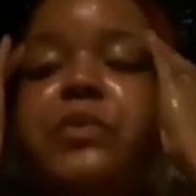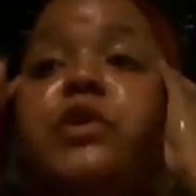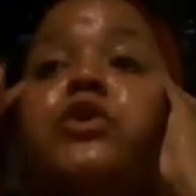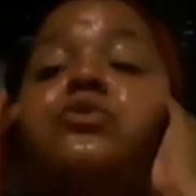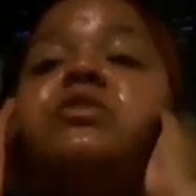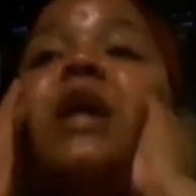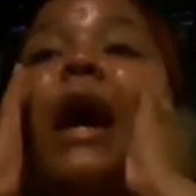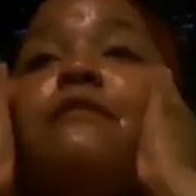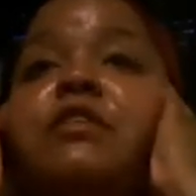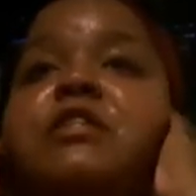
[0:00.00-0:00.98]
used to
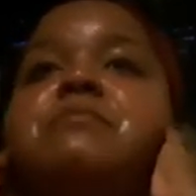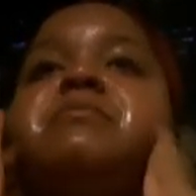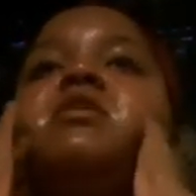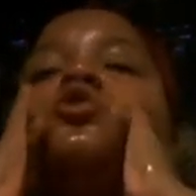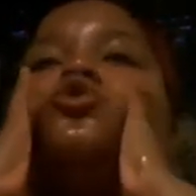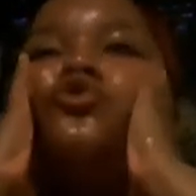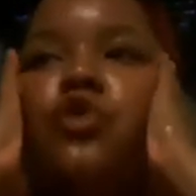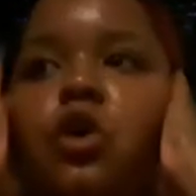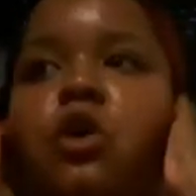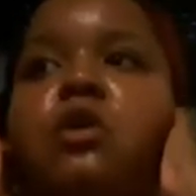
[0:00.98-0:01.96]
having to be the
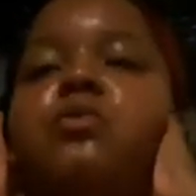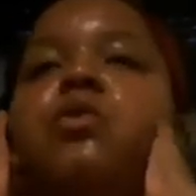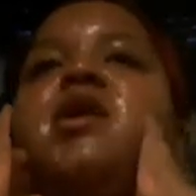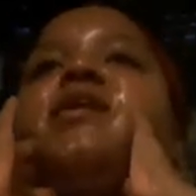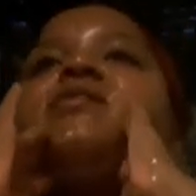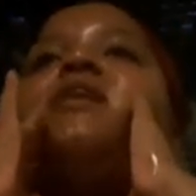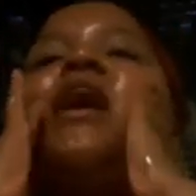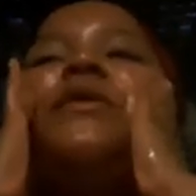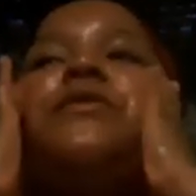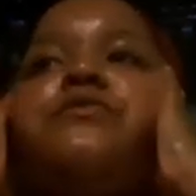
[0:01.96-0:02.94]
strong one
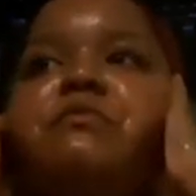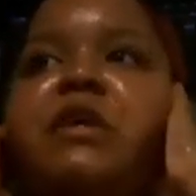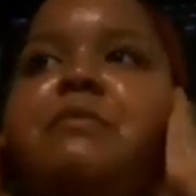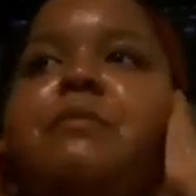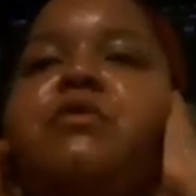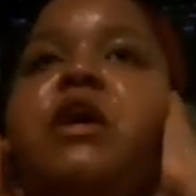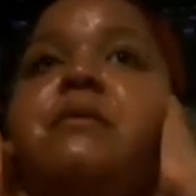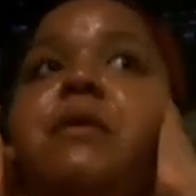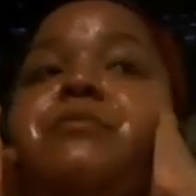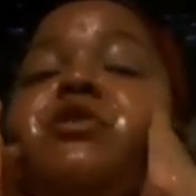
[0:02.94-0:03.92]
out of me, and
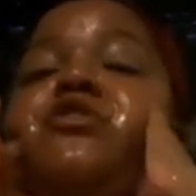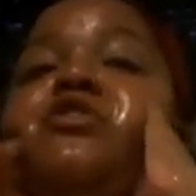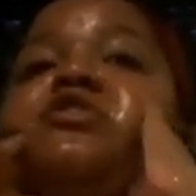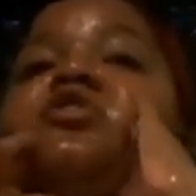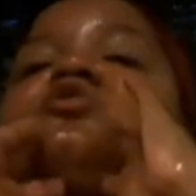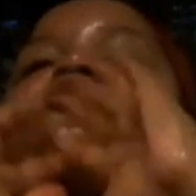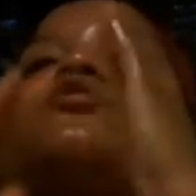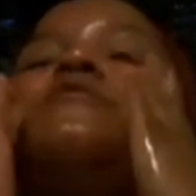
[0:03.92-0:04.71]
my brother and sister.